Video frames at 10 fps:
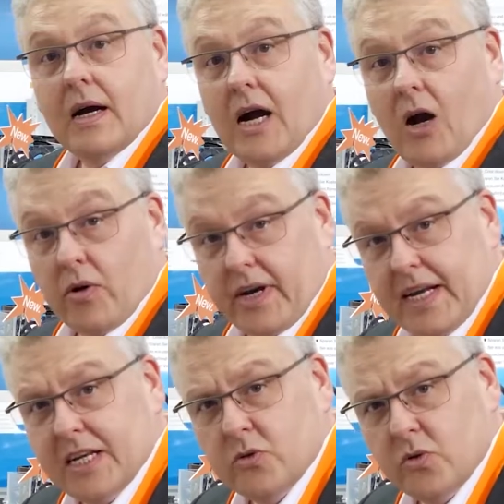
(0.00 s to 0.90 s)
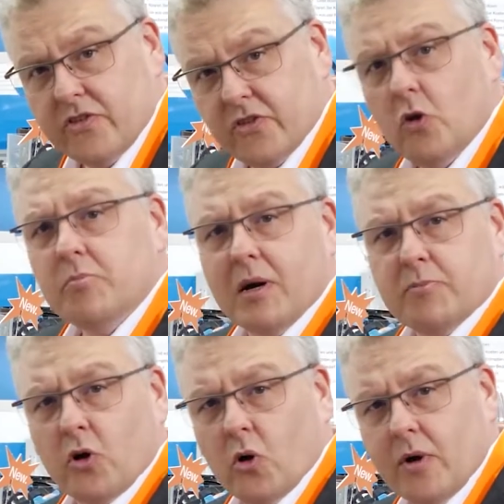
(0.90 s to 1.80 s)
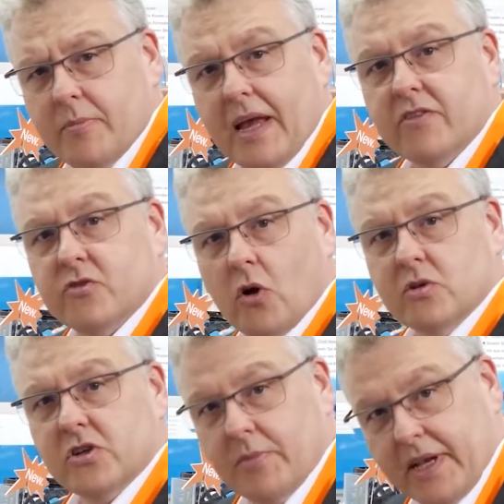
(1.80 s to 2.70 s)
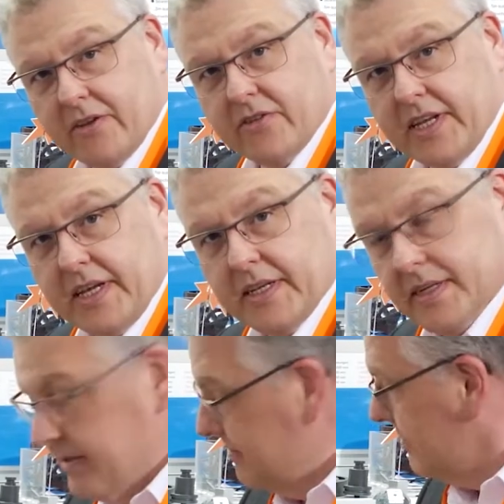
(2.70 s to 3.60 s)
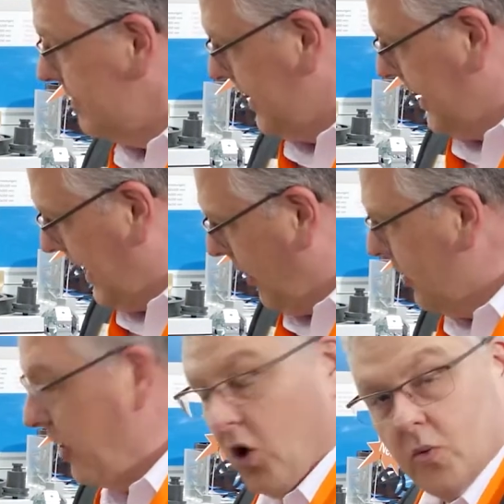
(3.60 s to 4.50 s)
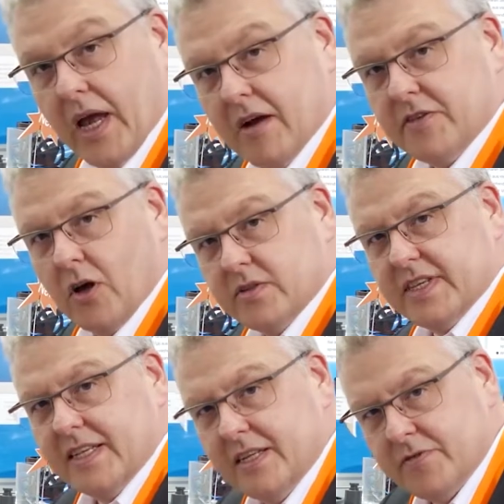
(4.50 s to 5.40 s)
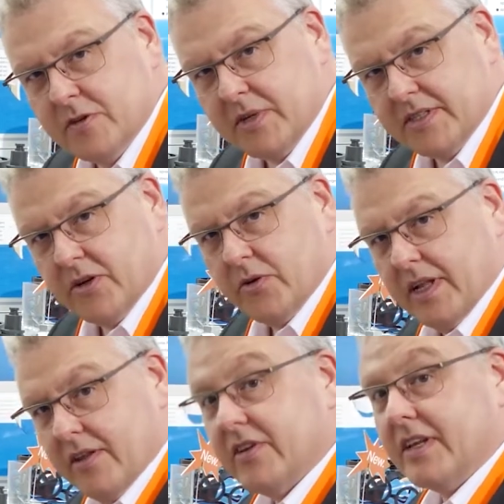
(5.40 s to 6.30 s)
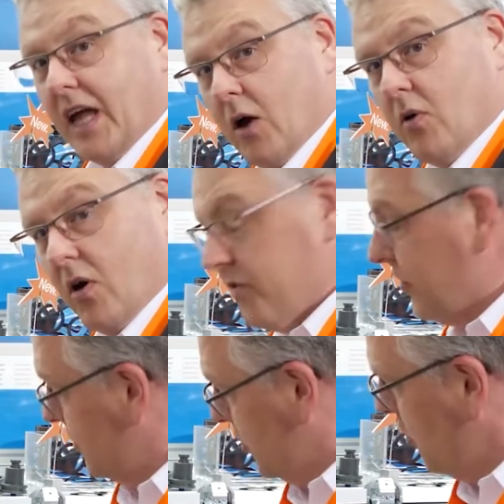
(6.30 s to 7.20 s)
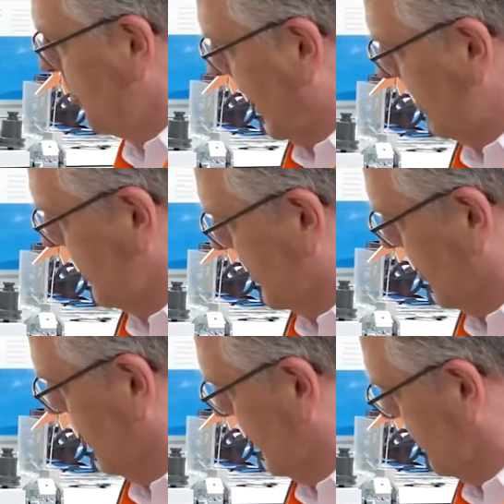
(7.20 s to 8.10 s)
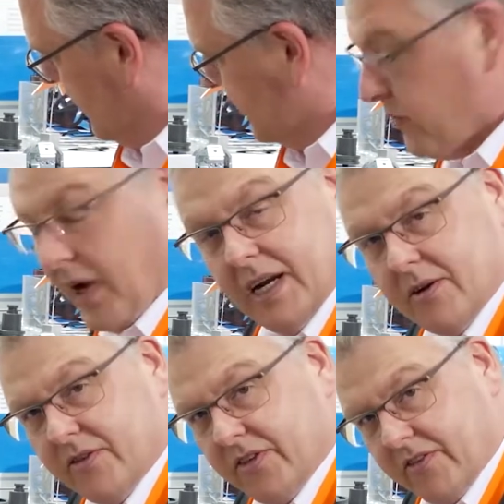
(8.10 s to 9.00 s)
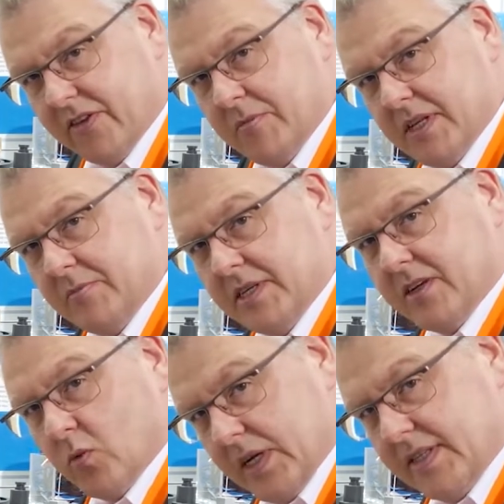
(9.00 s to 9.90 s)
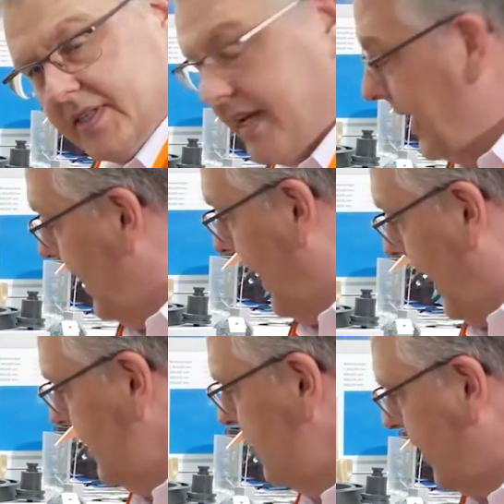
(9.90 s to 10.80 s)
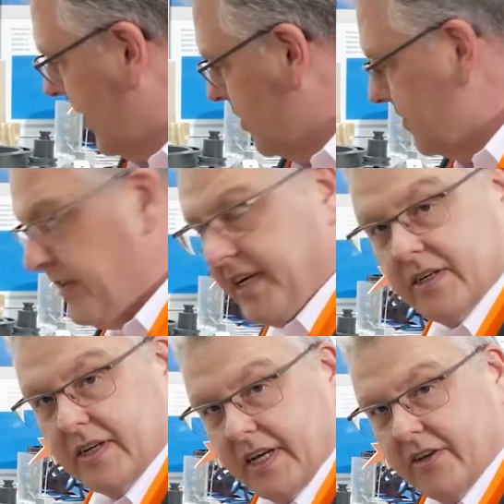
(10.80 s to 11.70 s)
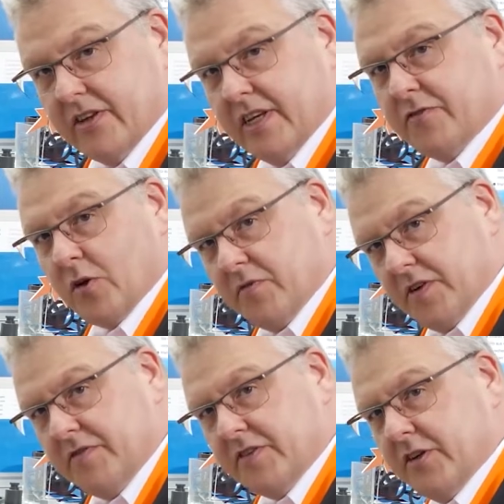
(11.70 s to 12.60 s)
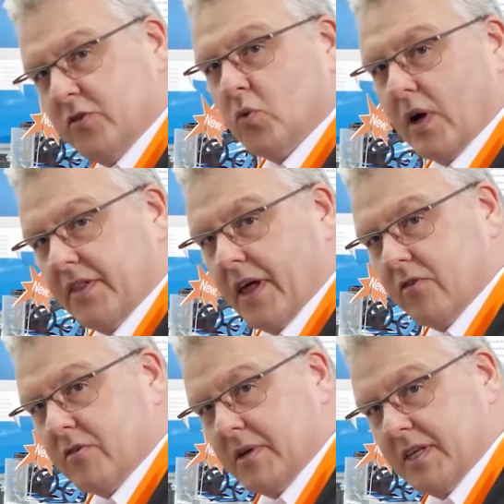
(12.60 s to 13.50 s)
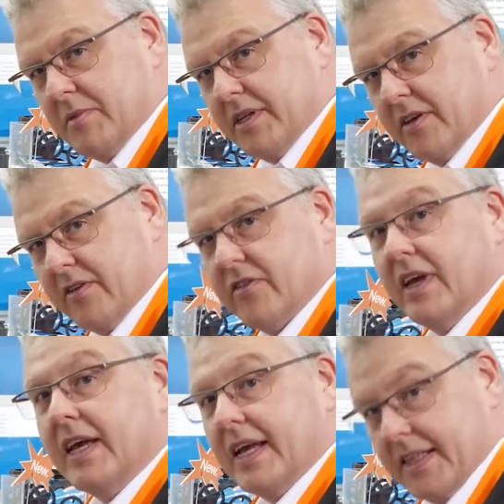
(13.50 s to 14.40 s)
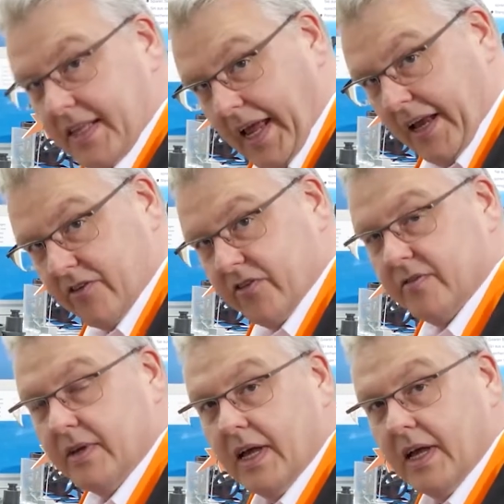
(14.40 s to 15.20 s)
Our iglidur stockpile program has grown tremendously. All in all, we have now 10 different materials and now also new plate materials with 160 millimeter widths, and you can configure easily from 50 to 1000 millimeters in the length.